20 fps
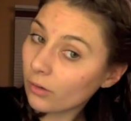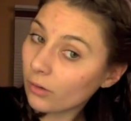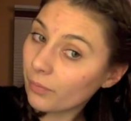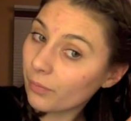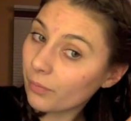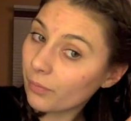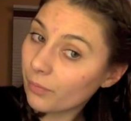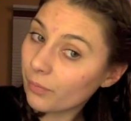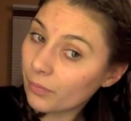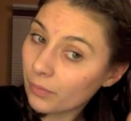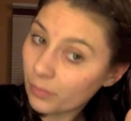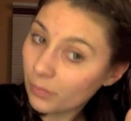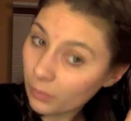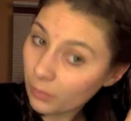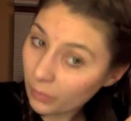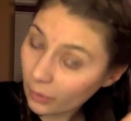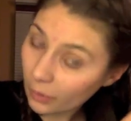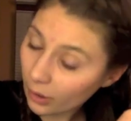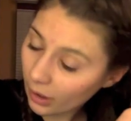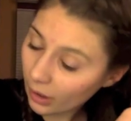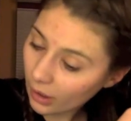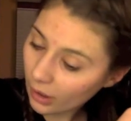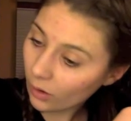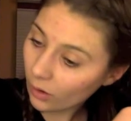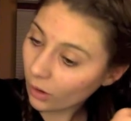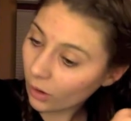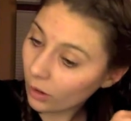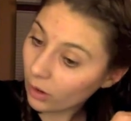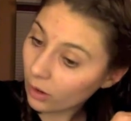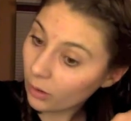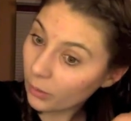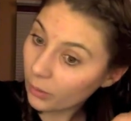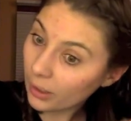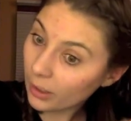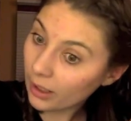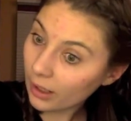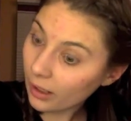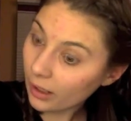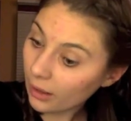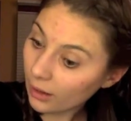So braid
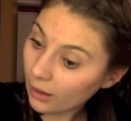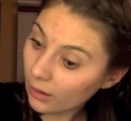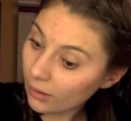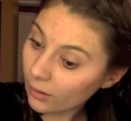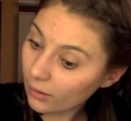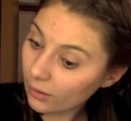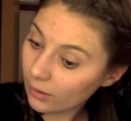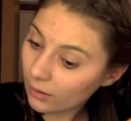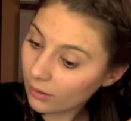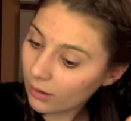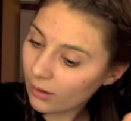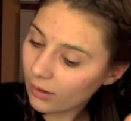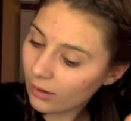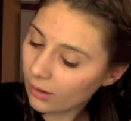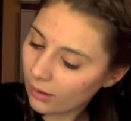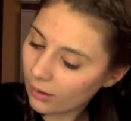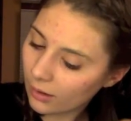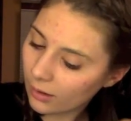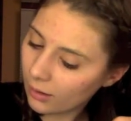all the way down.